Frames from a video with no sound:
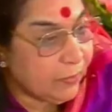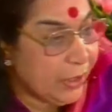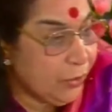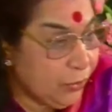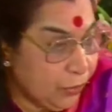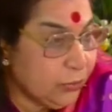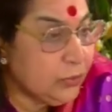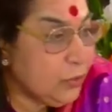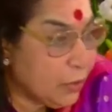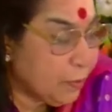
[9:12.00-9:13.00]
when you
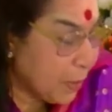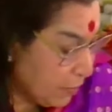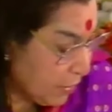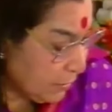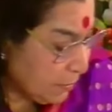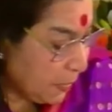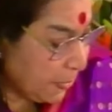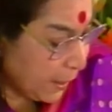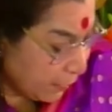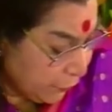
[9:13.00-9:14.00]
use your power
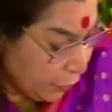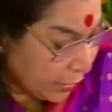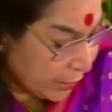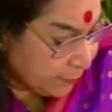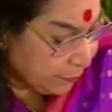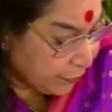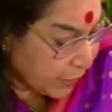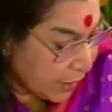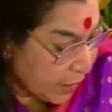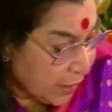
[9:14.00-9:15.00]
of yoga,
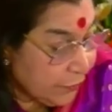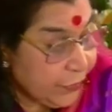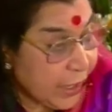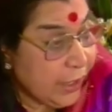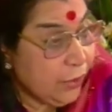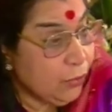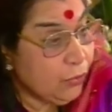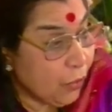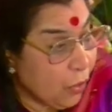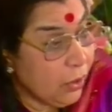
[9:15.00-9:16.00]
then you
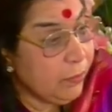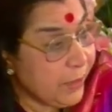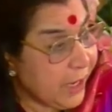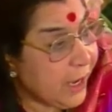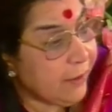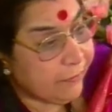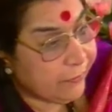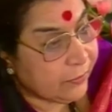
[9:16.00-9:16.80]
don't behave